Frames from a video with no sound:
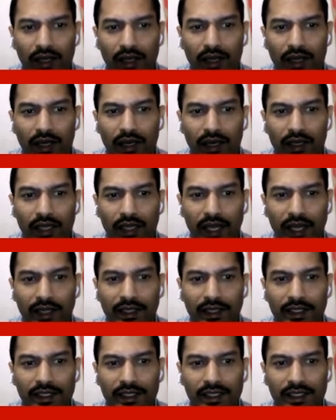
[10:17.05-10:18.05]
and
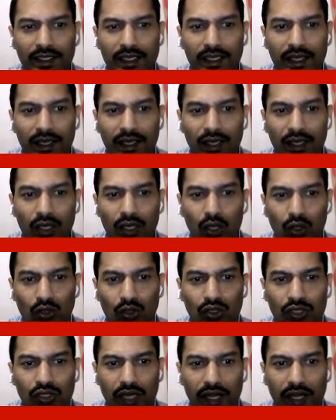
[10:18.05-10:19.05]
this is in a
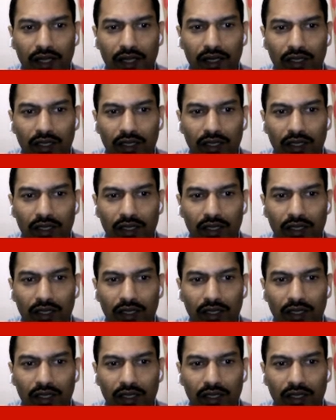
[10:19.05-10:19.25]
constant.